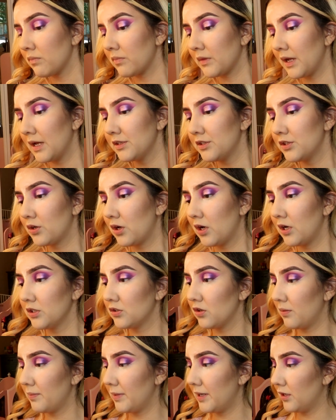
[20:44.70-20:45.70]
And to
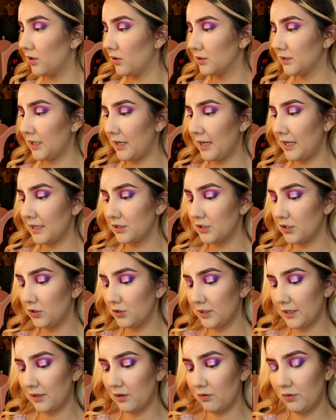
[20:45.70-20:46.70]
contour my nose, I like to use
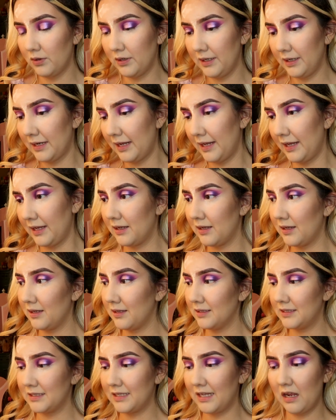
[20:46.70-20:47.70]
like a really like
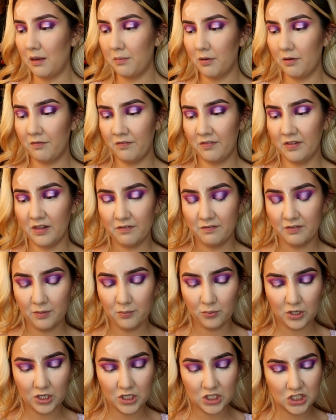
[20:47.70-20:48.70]
skinny but fluffy
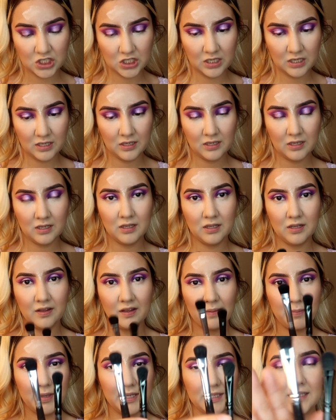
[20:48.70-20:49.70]
brush. It
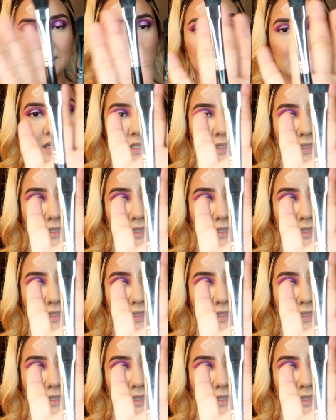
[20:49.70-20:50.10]
makes sense, like